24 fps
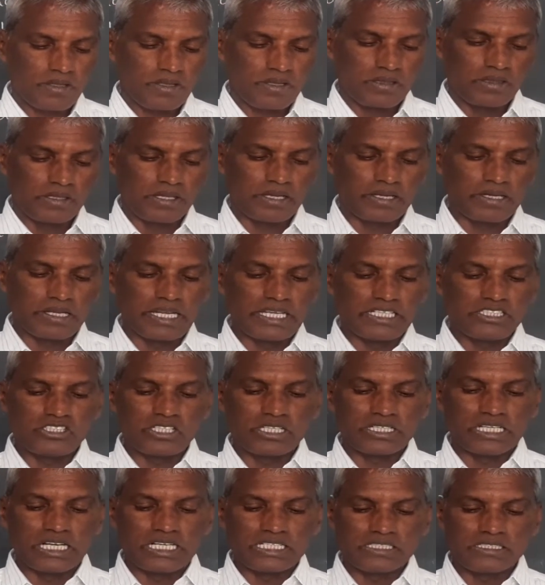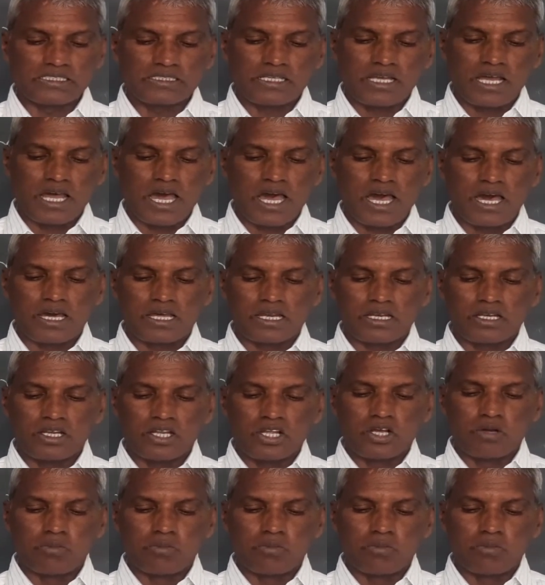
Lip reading: The Greek generals are